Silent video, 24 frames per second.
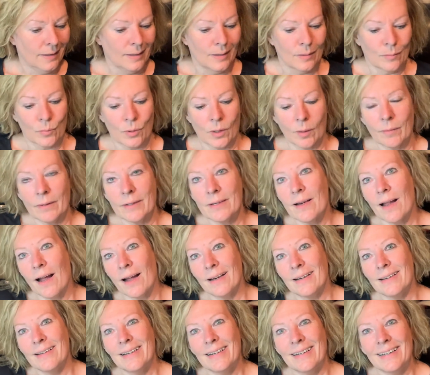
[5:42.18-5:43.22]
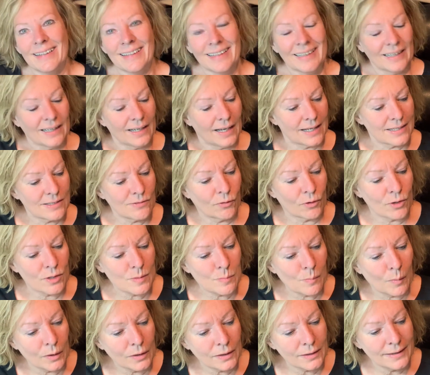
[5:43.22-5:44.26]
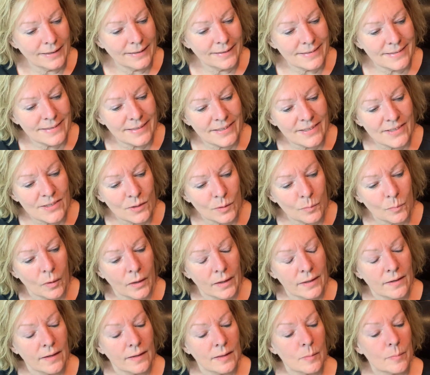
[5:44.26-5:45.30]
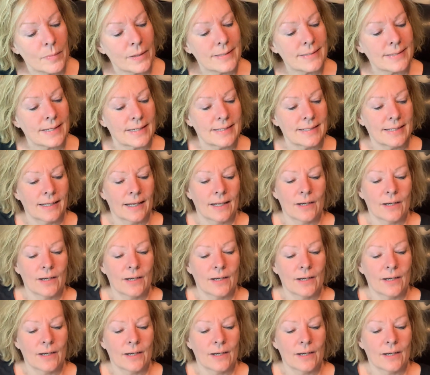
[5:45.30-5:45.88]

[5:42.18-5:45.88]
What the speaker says: probably not, as far as marketing is concerned, probably not the best idea.